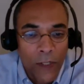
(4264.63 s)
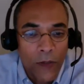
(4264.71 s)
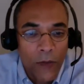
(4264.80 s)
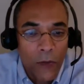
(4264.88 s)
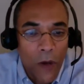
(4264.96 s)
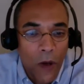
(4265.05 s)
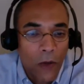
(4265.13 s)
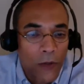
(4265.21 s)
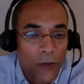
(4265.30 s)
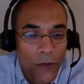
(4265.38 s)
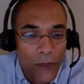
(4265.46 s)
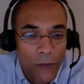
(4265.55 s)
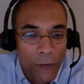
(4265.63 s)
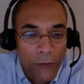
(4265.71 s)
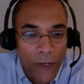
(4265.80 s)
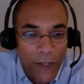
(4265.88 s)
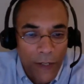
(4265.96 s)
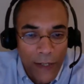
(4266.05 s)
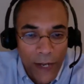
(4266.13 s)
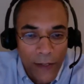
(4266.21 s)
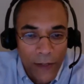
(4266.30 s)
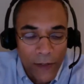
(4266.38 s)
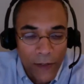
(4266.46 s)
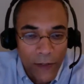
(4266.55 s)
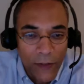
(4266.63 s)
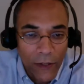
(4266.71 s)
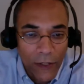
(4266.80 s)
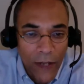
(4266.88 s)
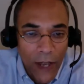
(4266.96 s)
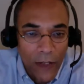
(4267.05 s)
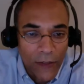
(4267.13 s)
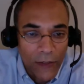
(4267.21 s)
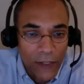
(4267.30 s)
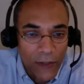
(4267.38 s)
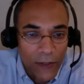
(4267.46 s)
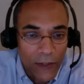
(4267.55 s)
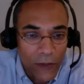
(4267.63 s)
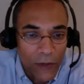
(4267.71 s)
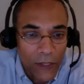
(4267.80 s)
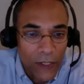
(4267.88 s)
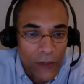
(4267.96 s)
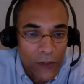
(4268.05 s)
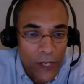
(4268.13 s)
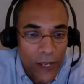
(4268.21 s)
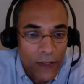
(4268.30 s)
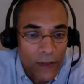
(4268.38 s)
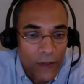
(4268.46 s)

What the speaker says: you also had provided an answer actually in the Q&A chat.